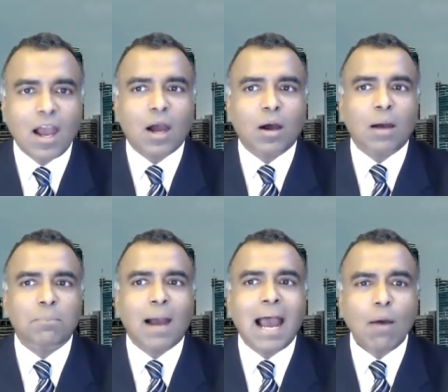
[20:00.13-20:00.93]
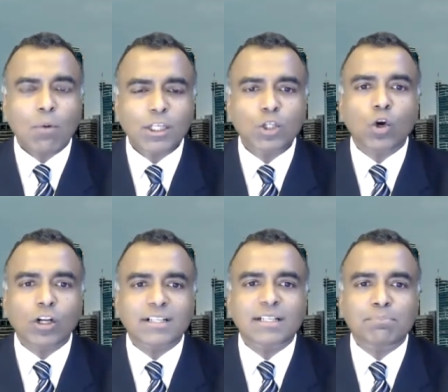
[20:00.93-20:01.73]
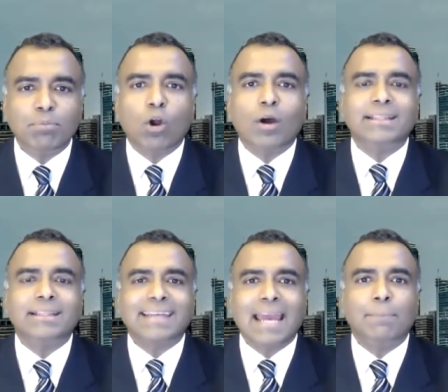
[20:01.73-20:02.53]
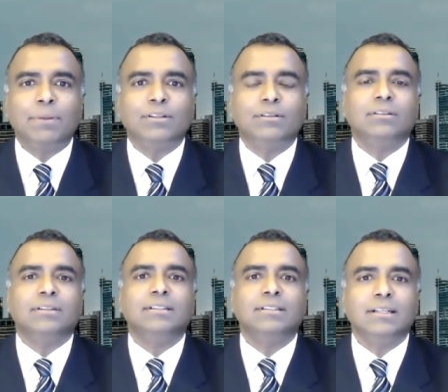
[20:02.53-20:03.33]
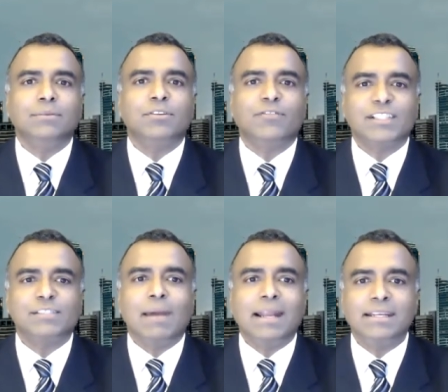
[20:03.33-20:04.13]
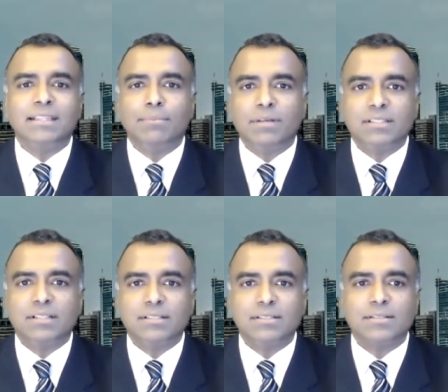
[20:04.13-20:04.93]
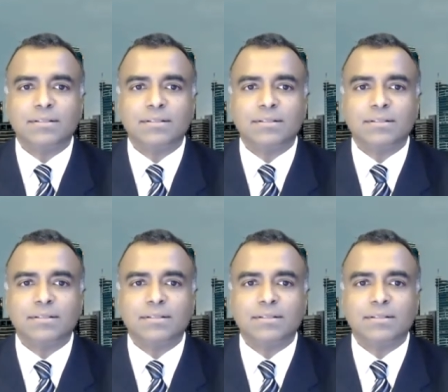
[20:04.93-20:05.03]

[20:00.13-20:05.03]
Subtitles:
how are you going to deploy that capital in terms of expanding the business?